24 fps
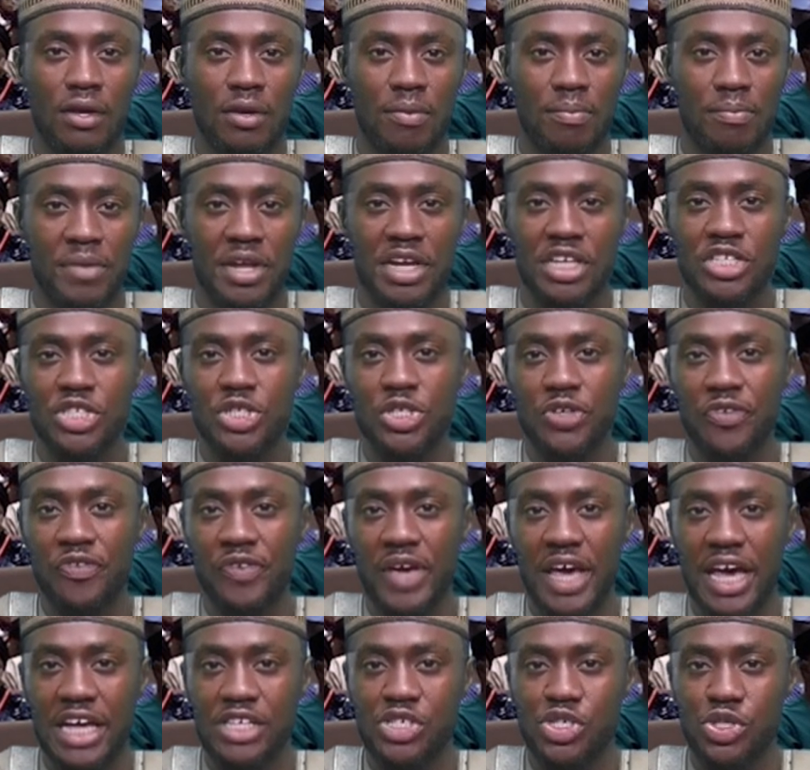Minister of
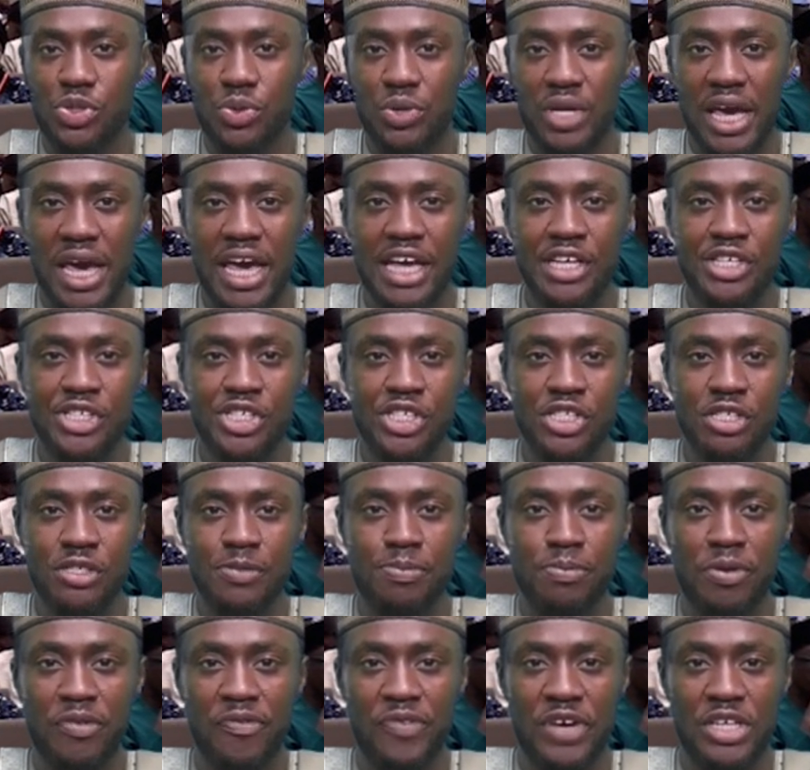Education,
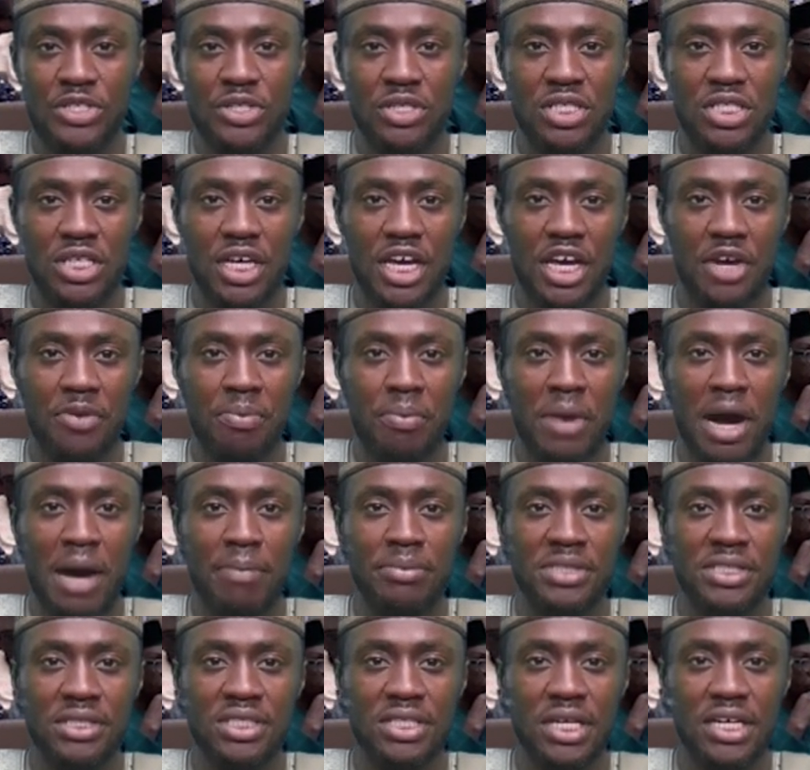Professor Tahir
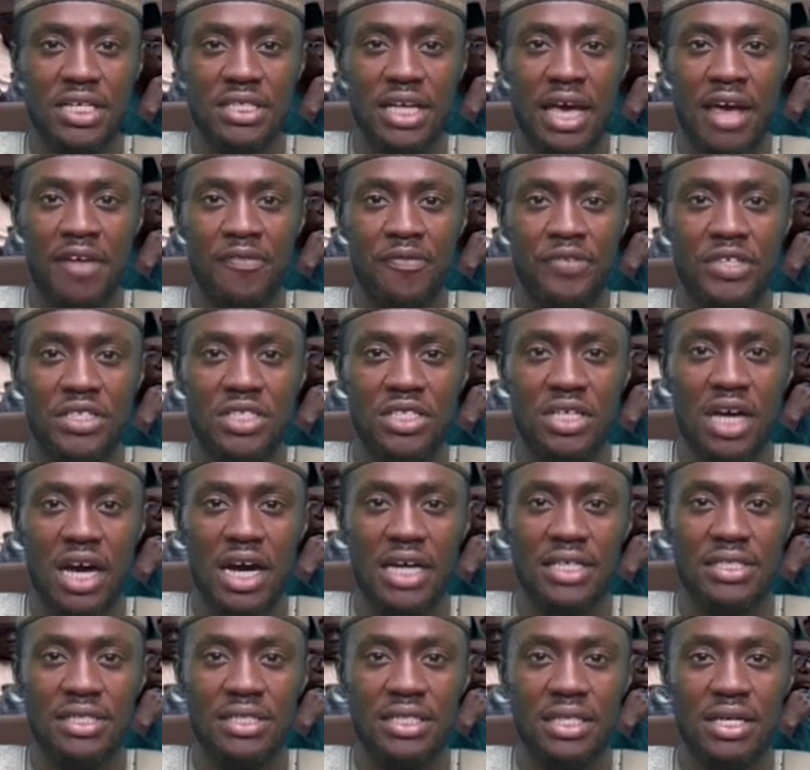Mamman, has
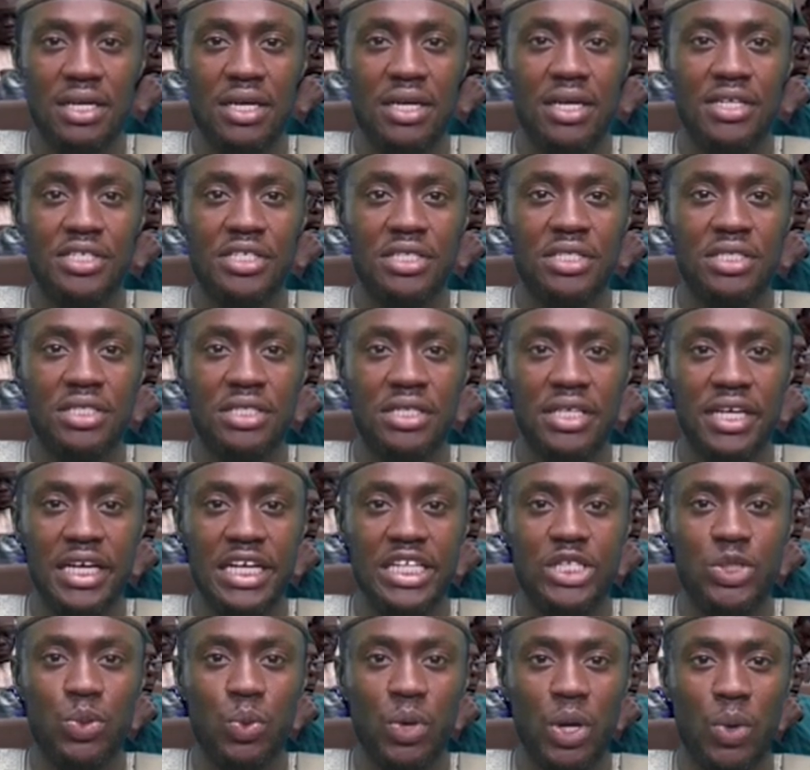emphasized the urgent
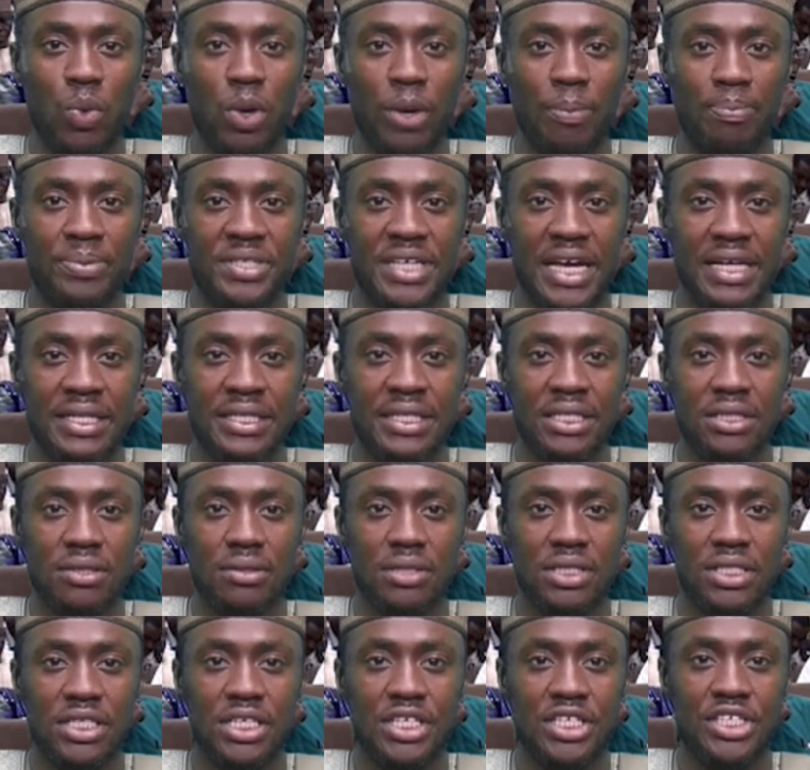need to equip technical
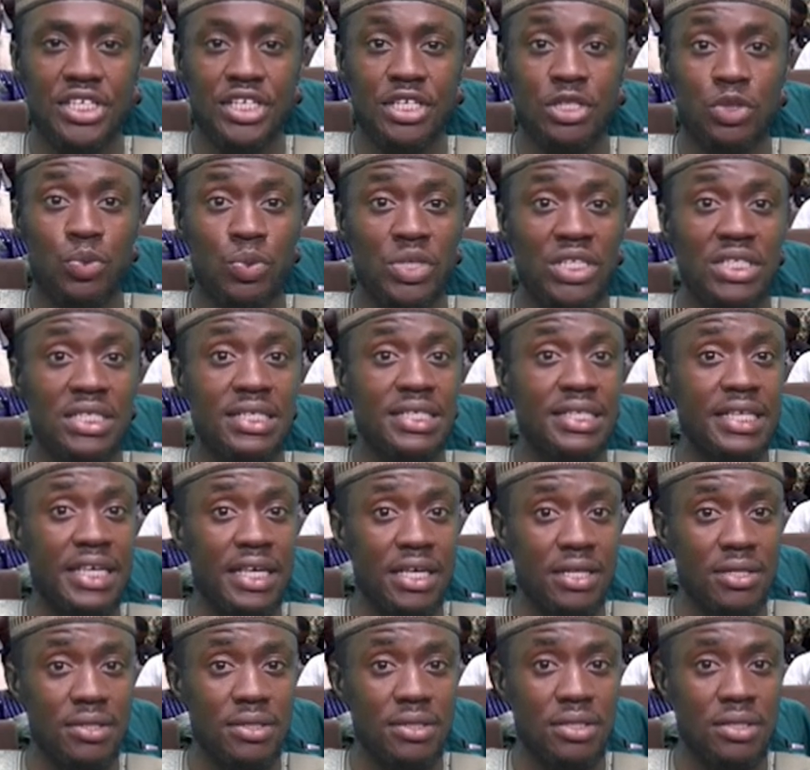teachers with
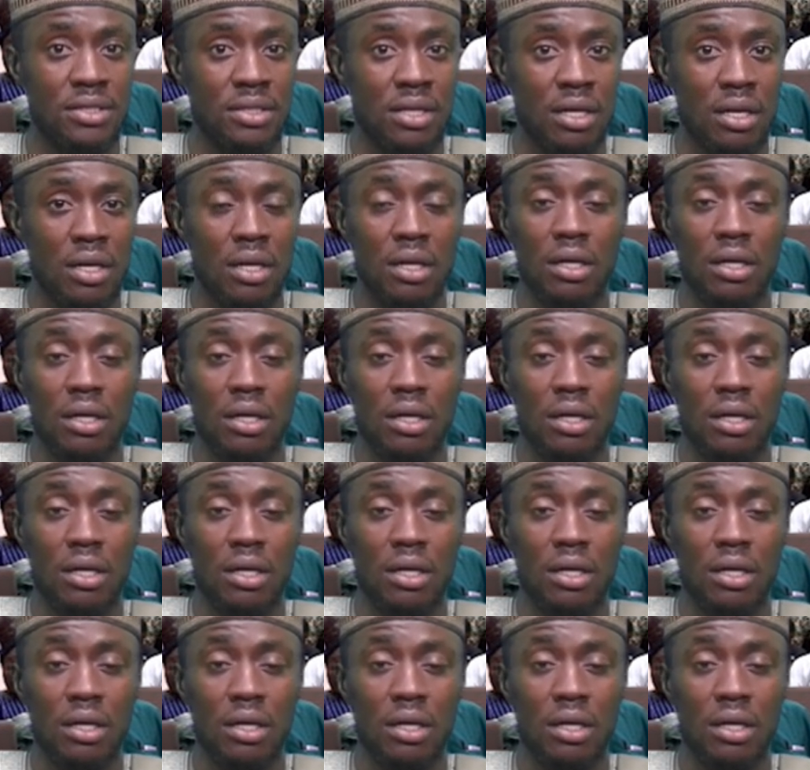skills,